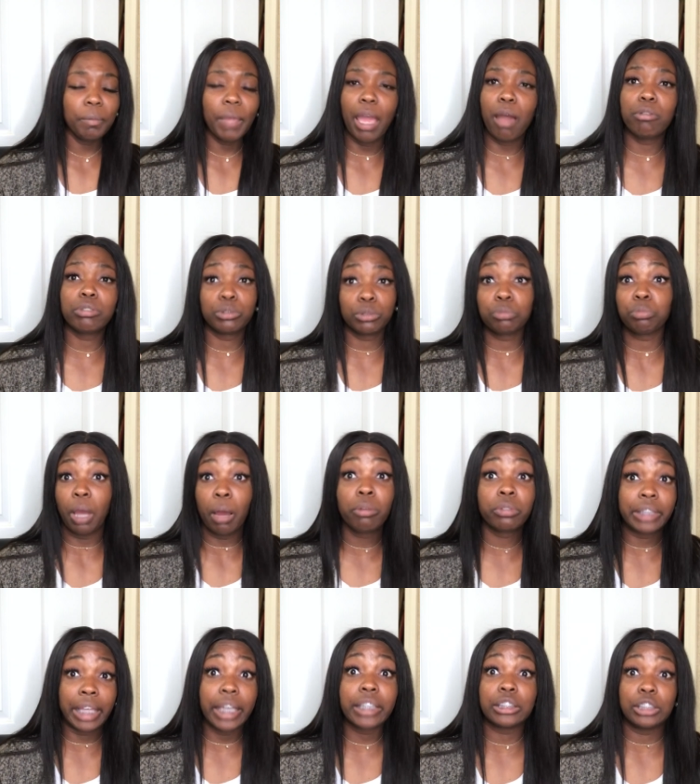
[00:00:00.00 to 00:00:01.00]
I was I
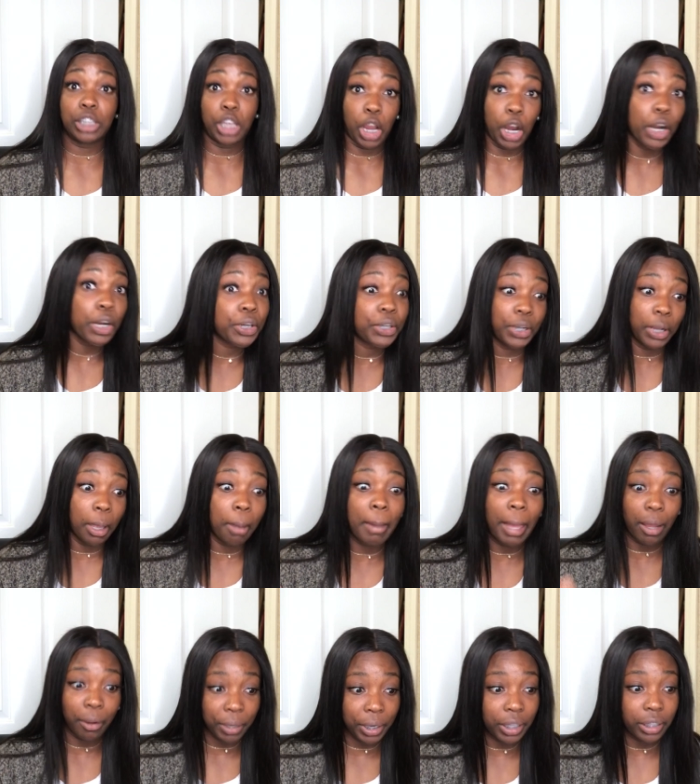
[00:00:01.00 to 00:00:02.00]
was actually hurt
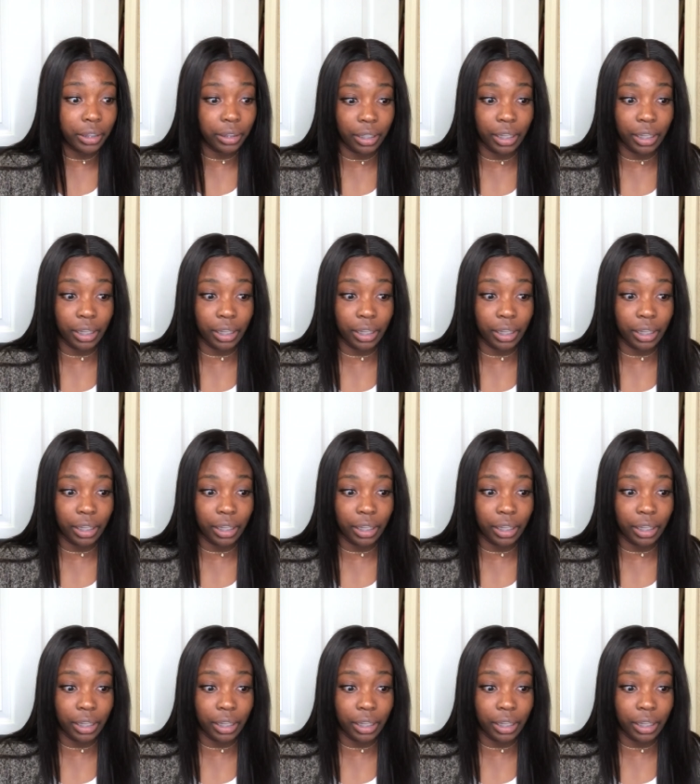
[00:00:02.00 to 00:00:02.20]
about it.